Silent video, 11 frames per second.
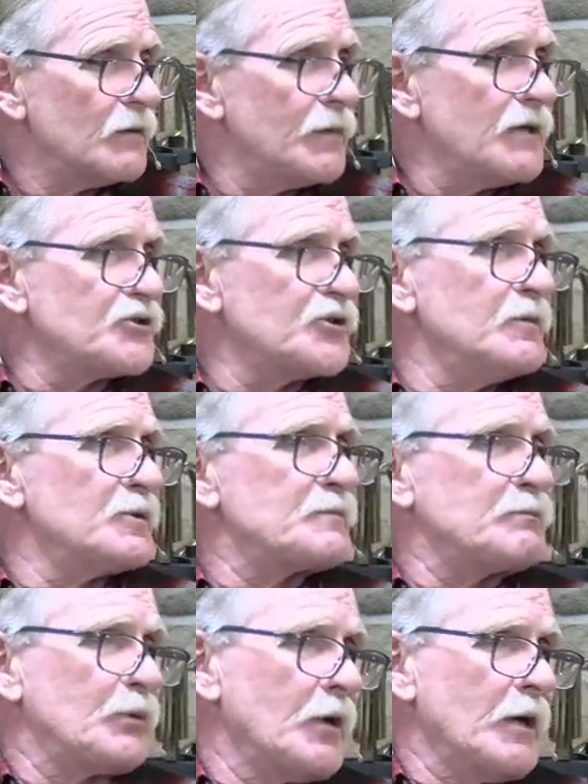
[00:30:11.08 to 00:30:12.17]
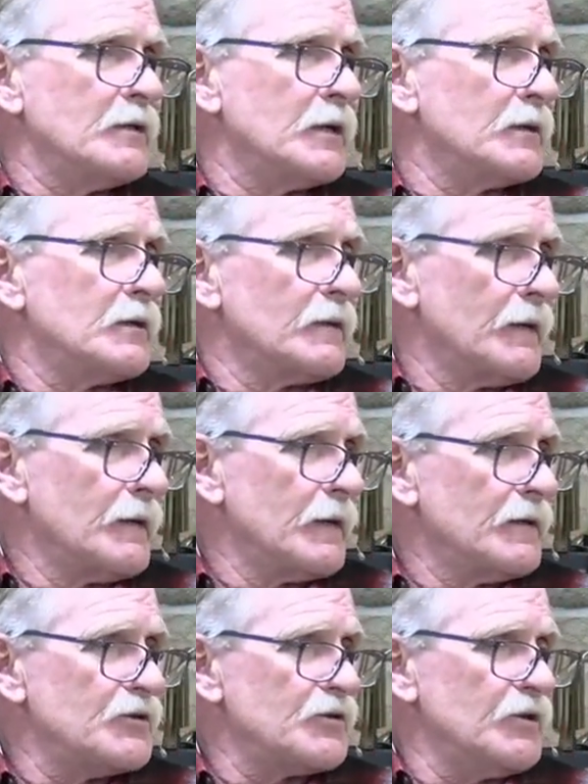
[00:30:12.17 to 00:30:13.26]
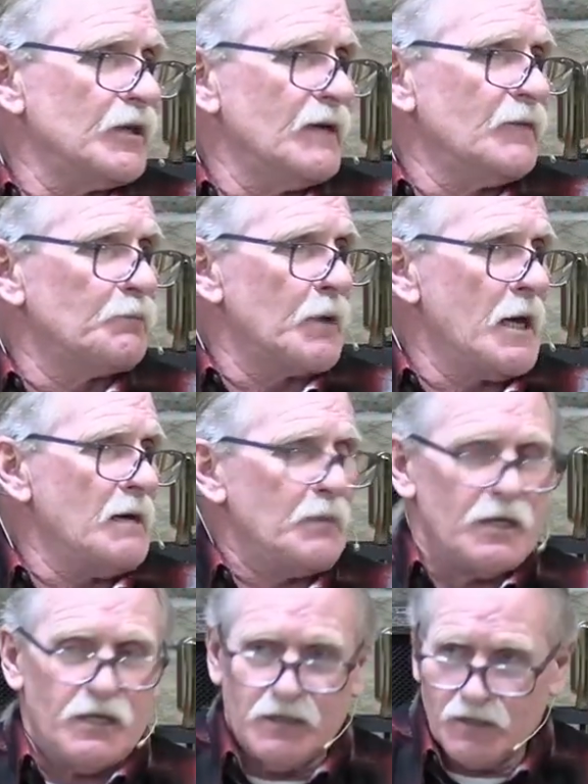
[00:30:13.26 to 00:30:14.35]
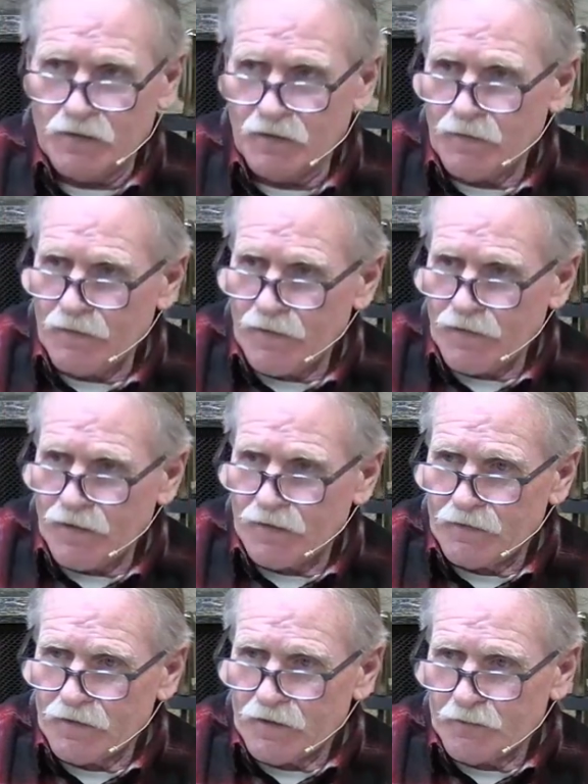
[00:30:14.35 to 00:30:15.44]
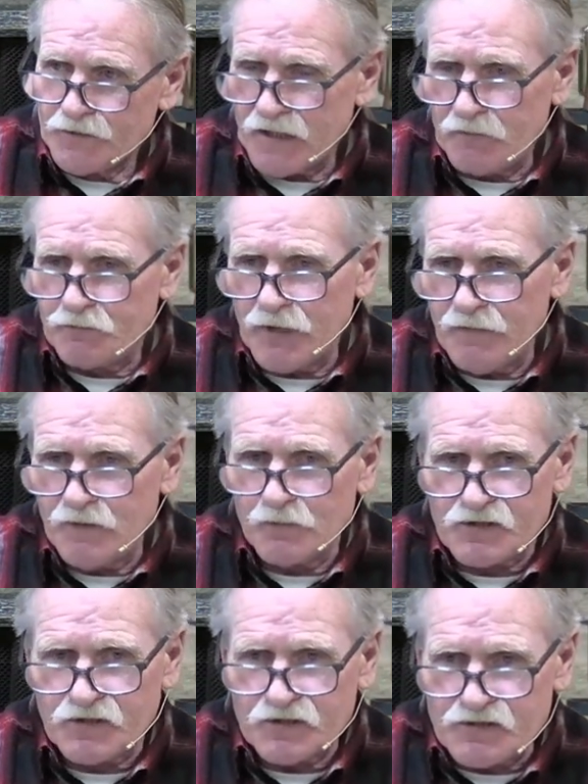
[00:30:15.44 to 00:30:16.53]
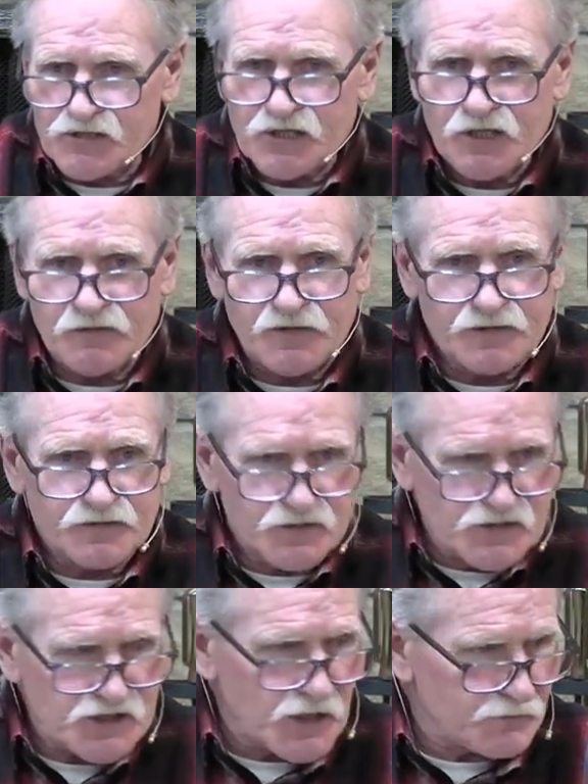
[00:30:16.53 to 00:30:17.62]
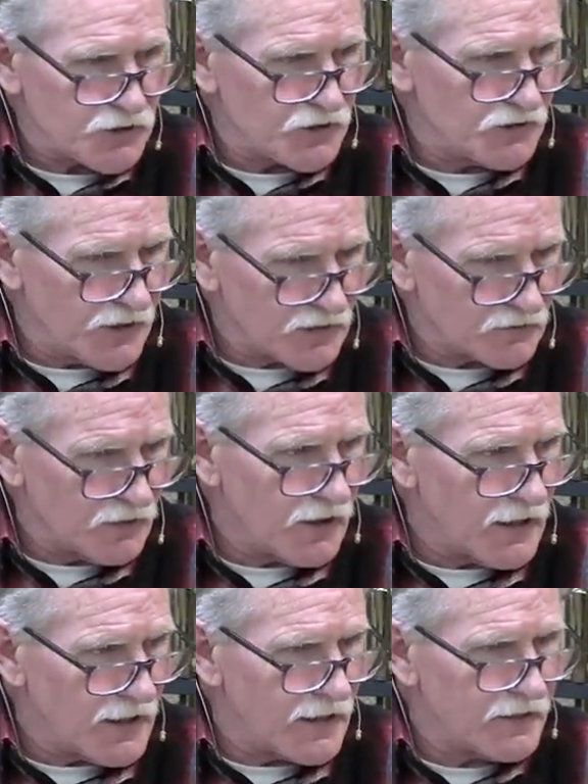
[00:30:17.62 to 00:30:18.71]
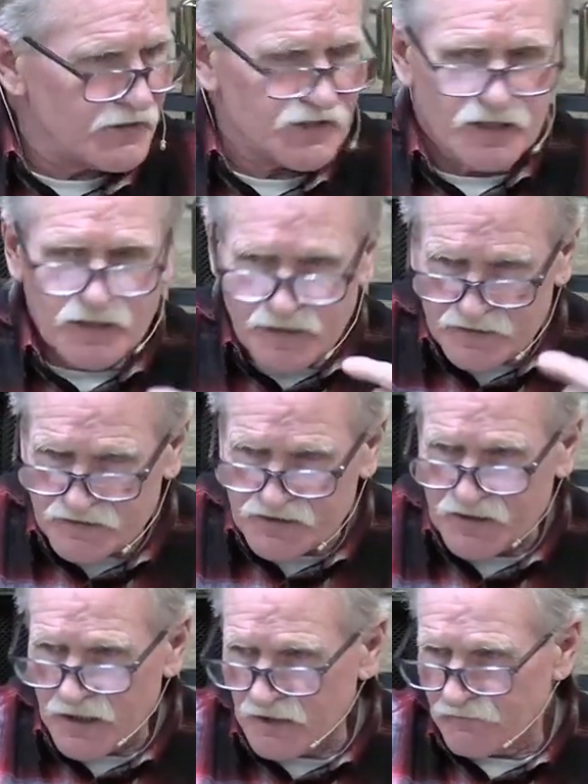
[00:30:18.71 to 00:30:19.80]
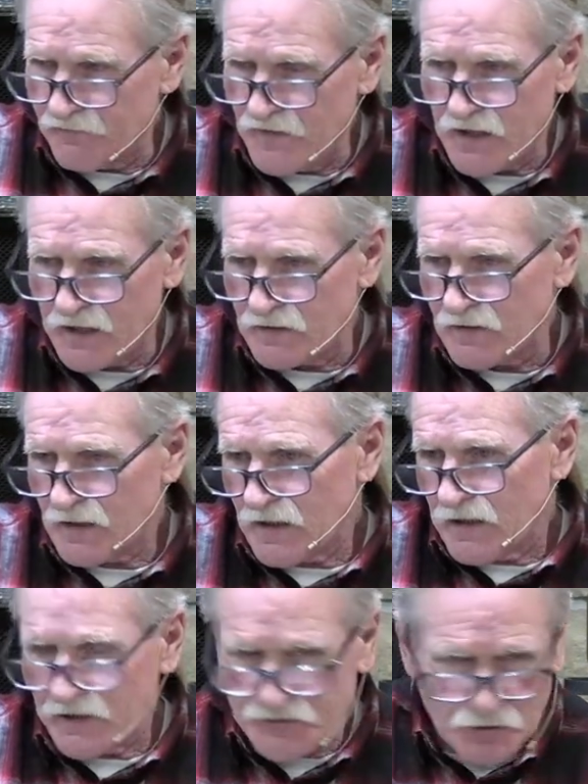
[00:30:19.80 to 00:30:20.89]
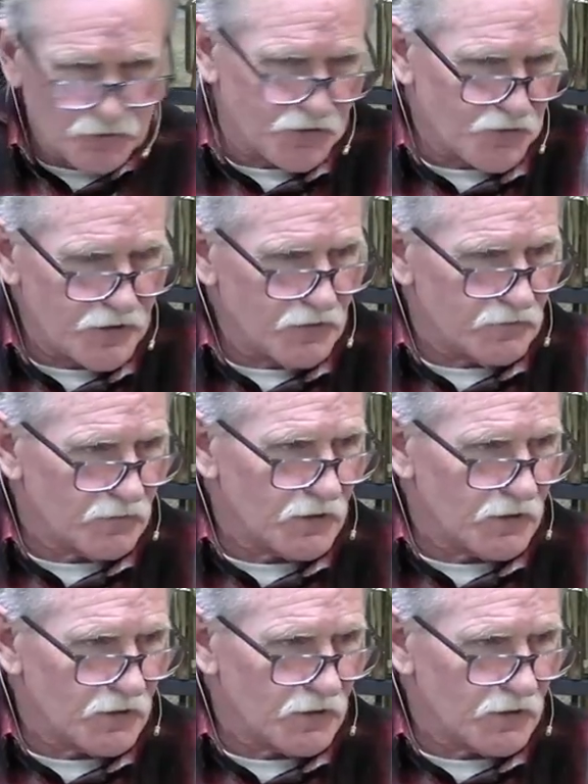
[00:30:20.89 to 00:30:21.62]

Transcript: Bathsheba's pregnant. She's going to have a baby. But that baby was conceived in deception and lies and adultery.